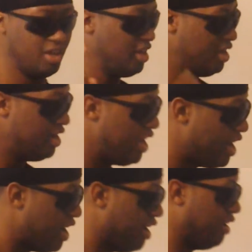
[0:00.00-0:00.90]

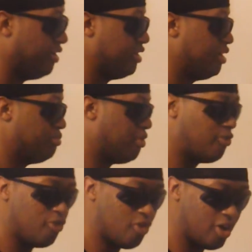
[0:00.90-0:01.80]
Now,
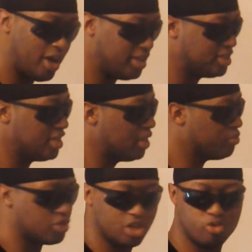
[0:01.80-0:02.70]
before ATM
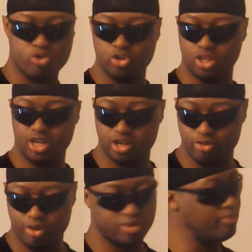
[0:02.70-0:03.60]
was so really
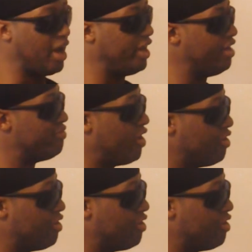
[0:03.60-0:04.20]
interrupted by that phone